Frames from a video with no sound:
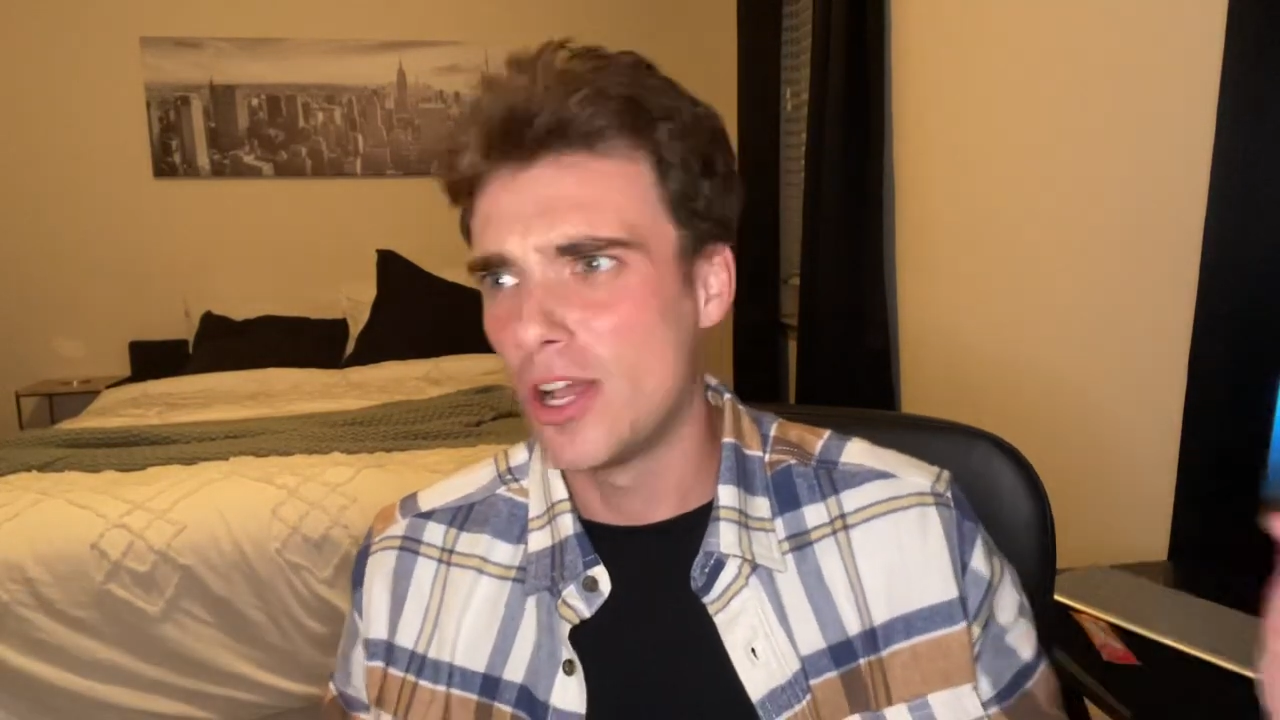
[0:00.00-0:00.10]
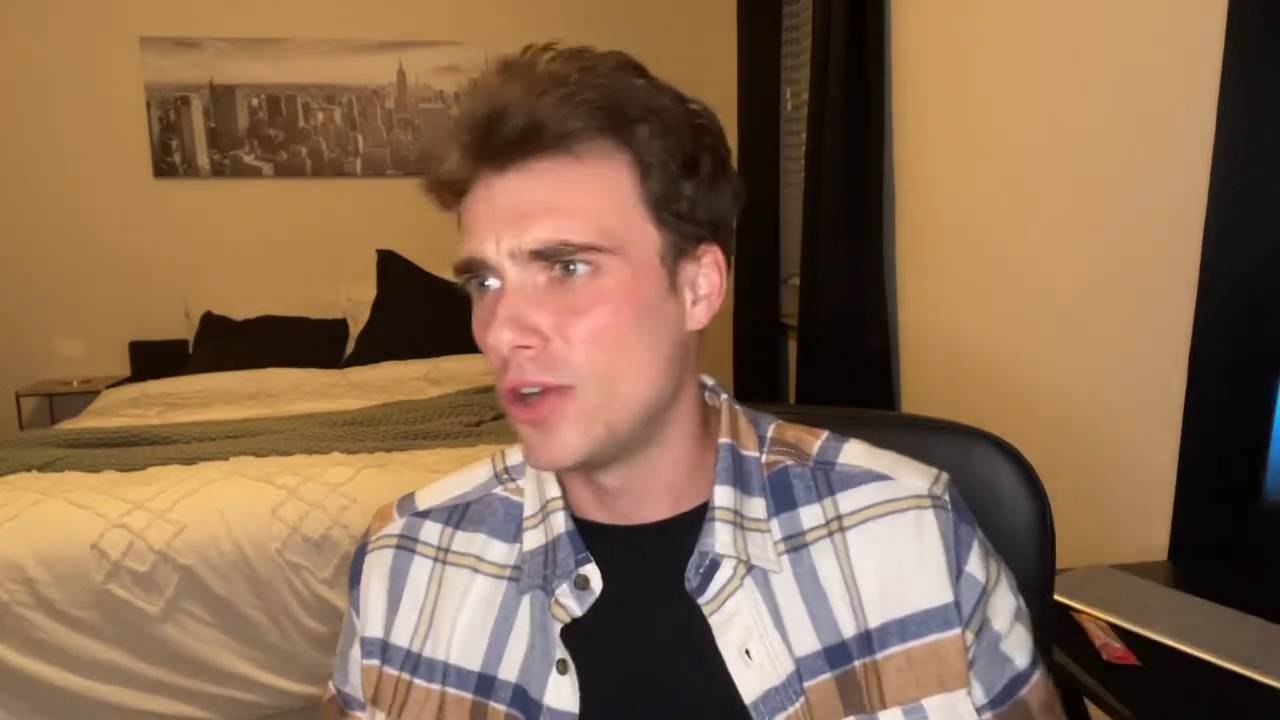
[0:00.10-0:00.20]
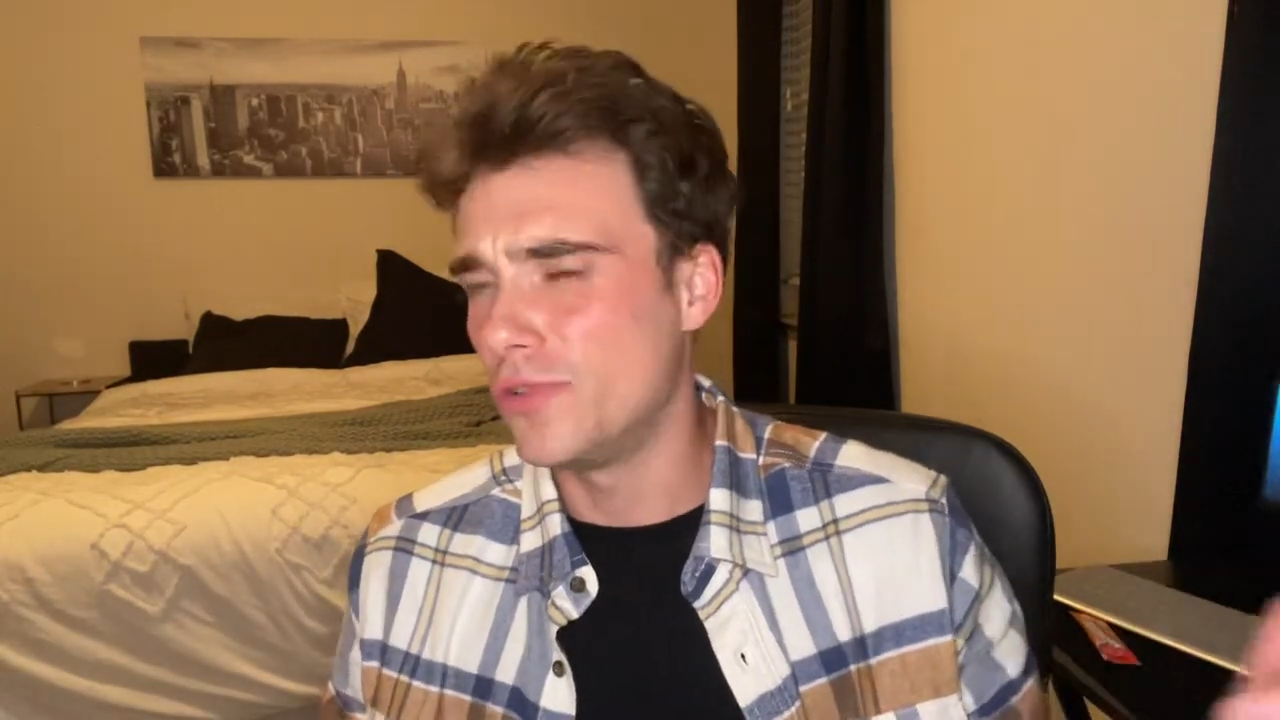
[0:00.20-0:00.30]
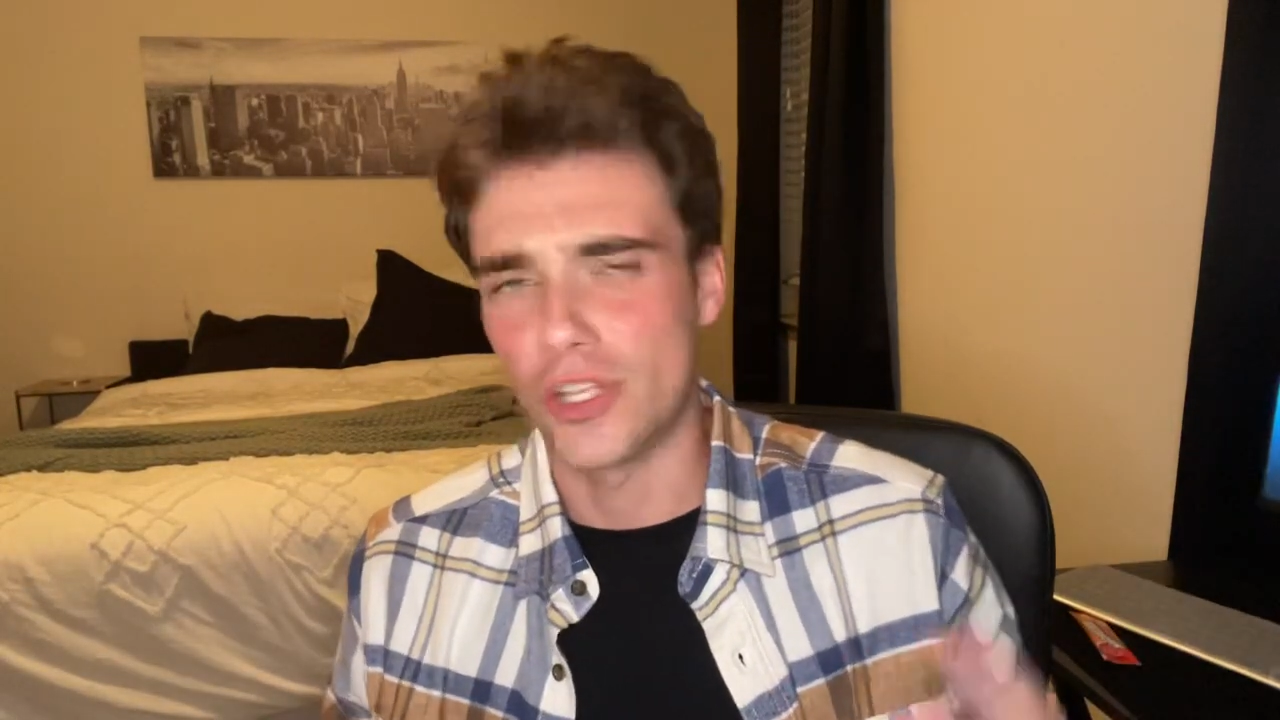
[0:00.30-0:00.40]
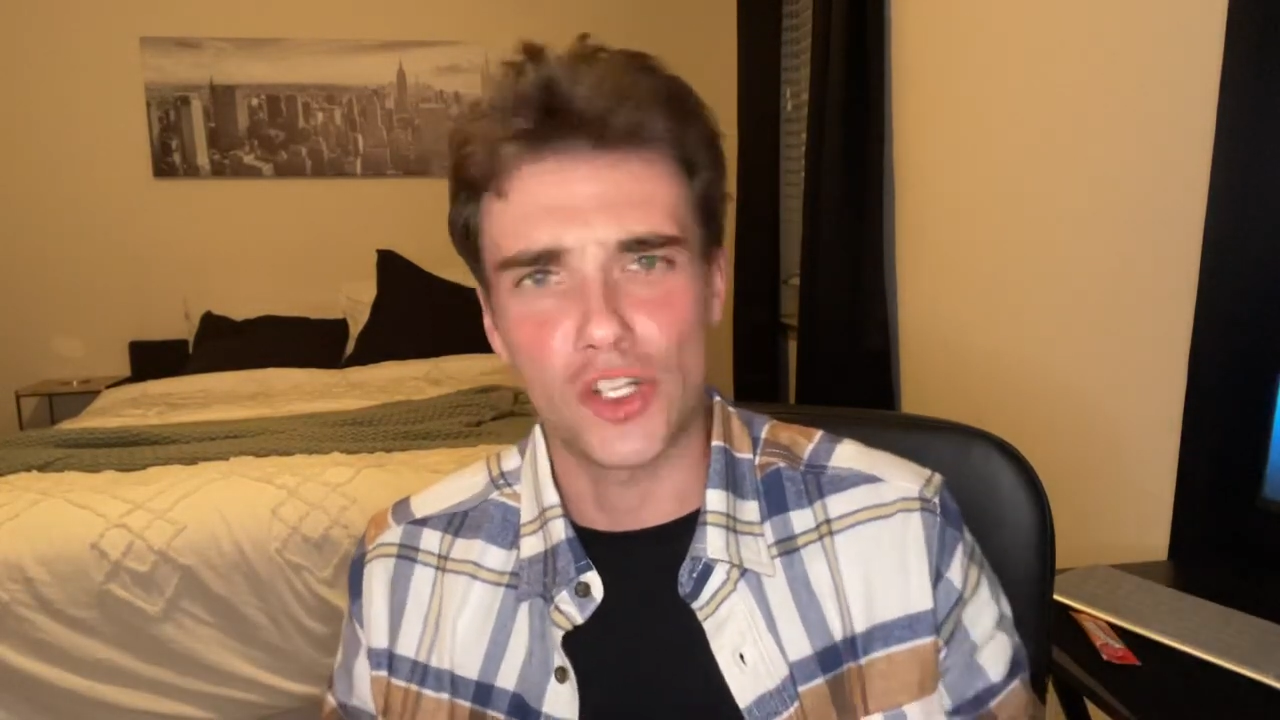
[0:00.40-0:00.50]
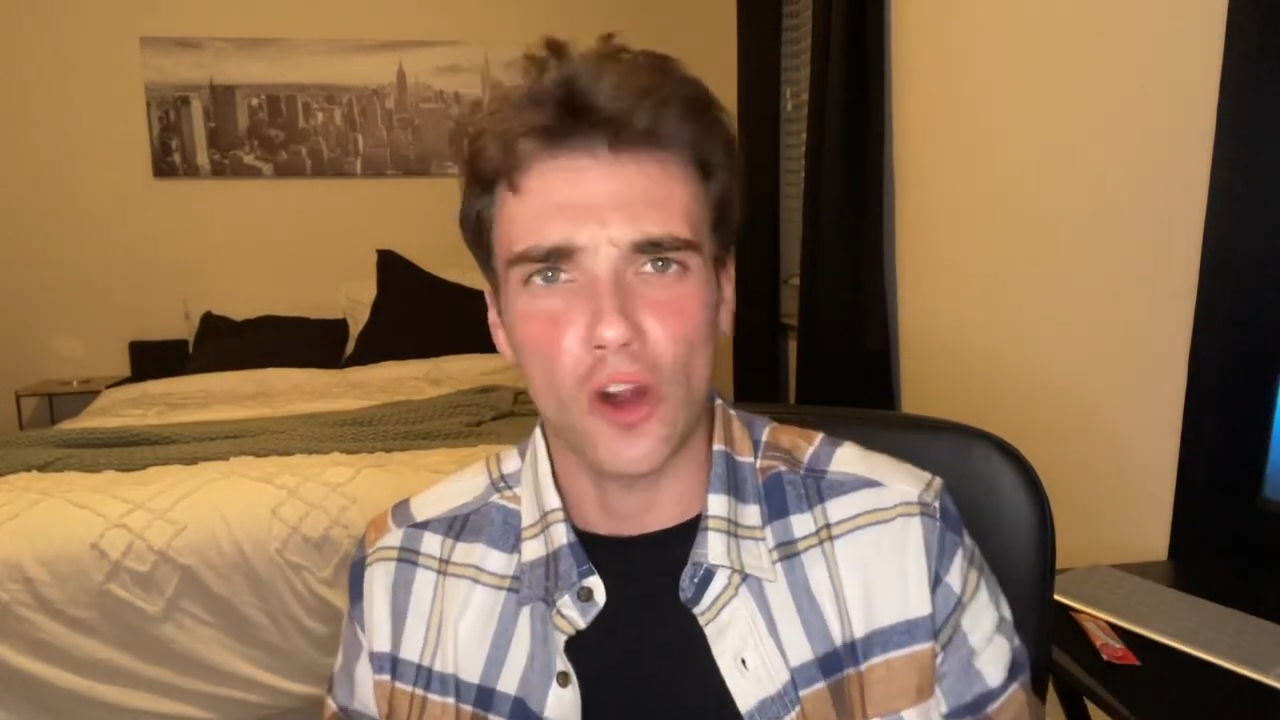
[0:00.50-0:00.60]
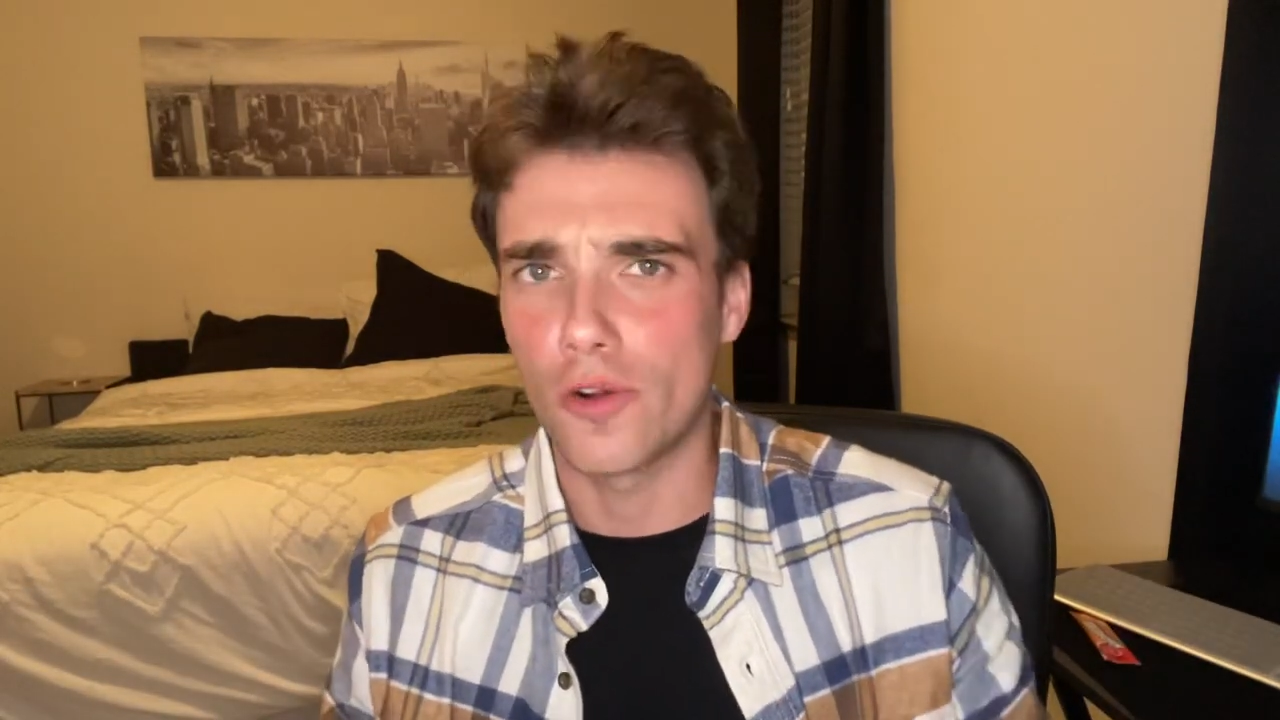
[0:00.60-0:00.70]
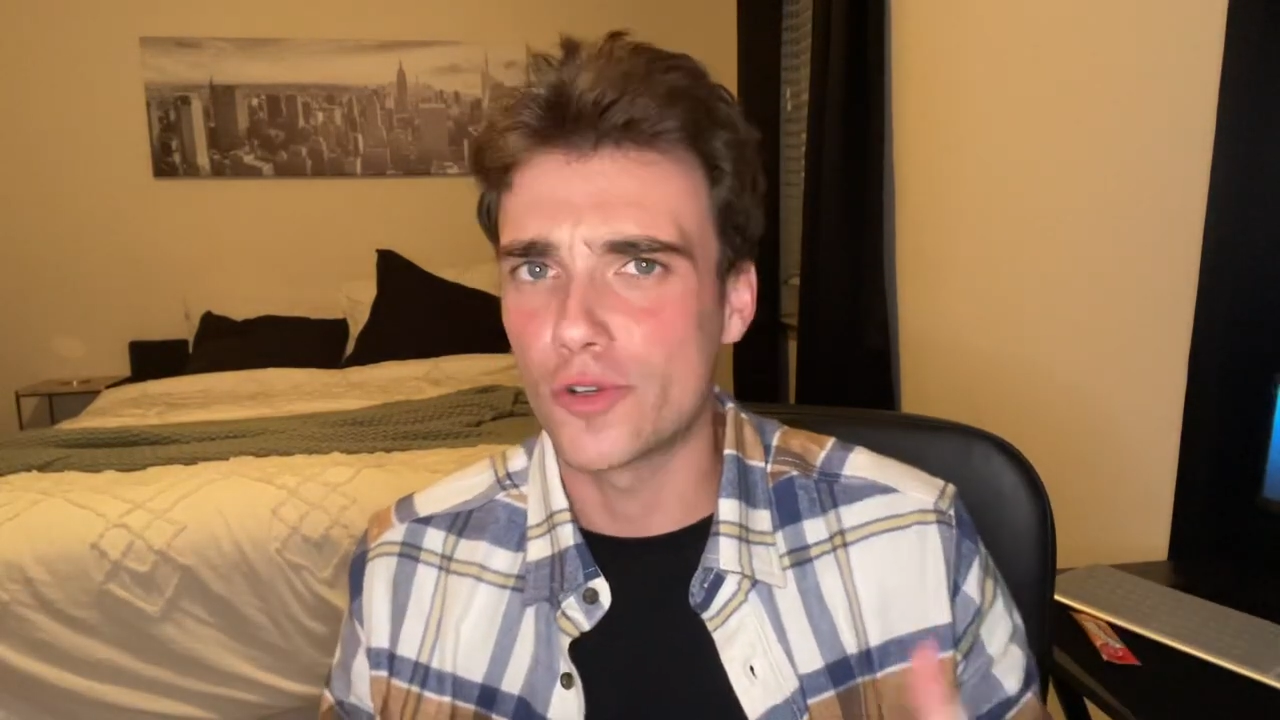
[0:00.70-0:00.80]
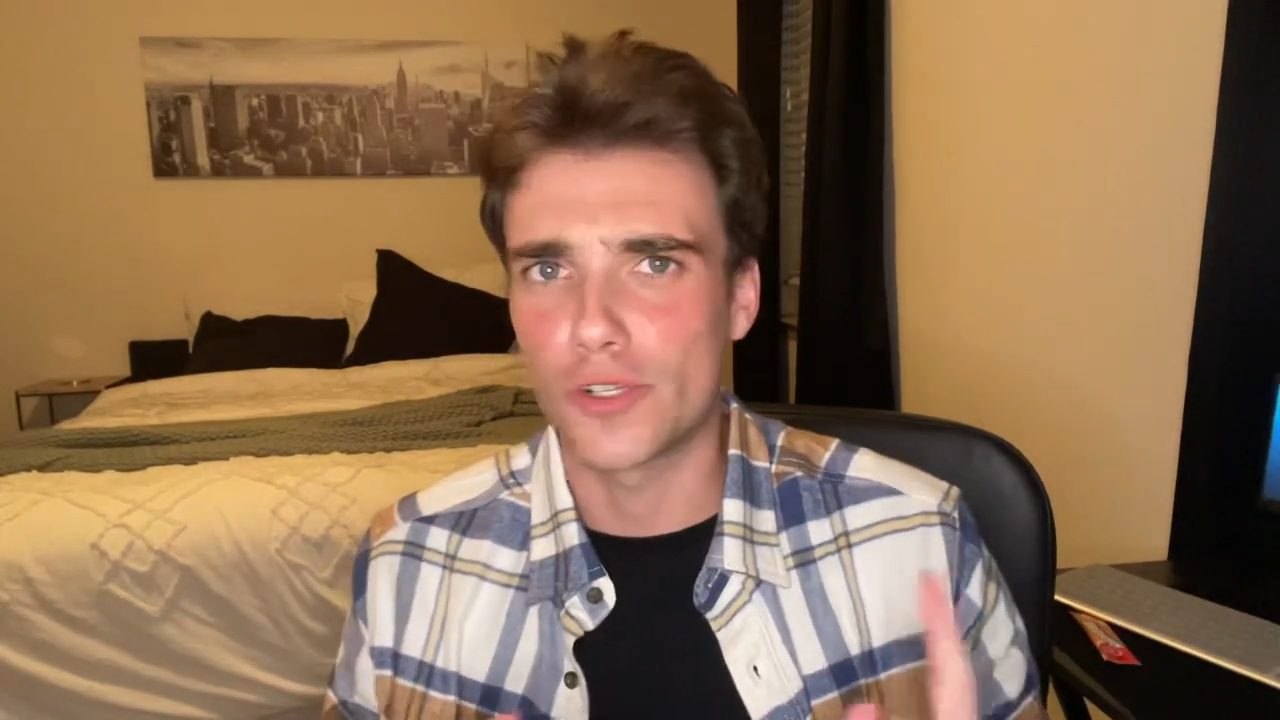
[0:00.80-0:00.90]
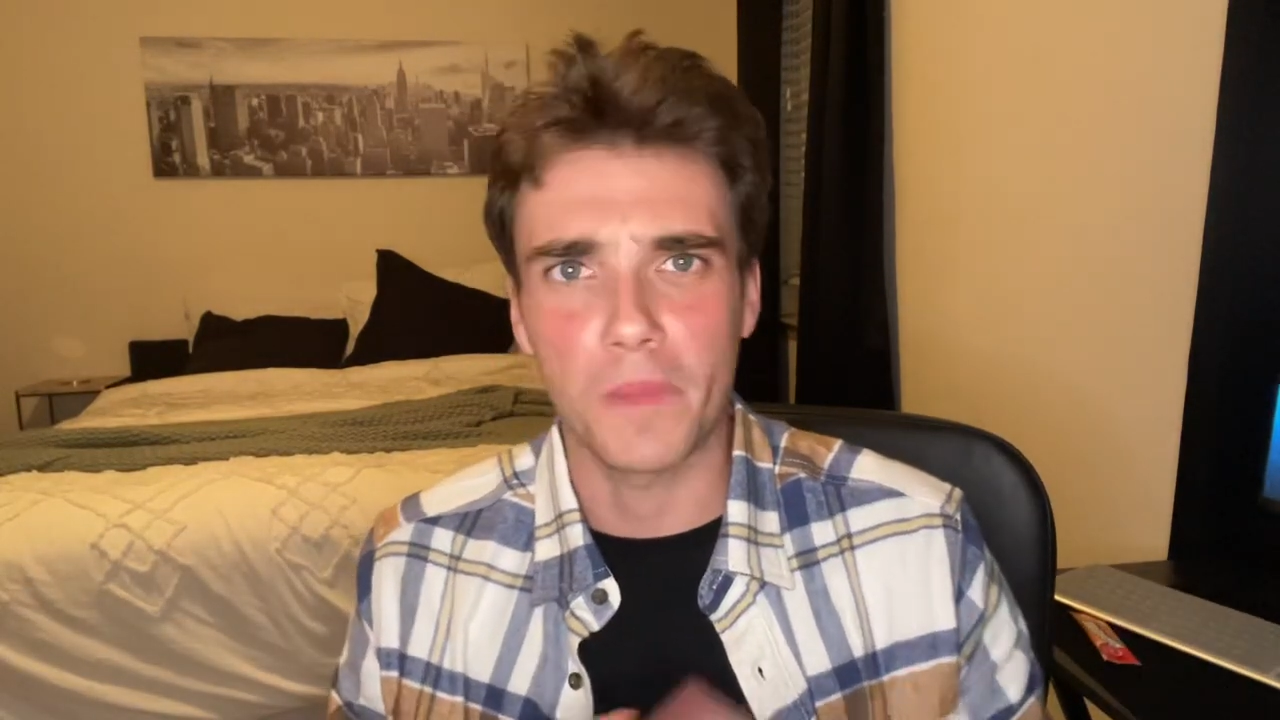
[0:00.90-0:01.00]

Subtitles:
who the Chargers,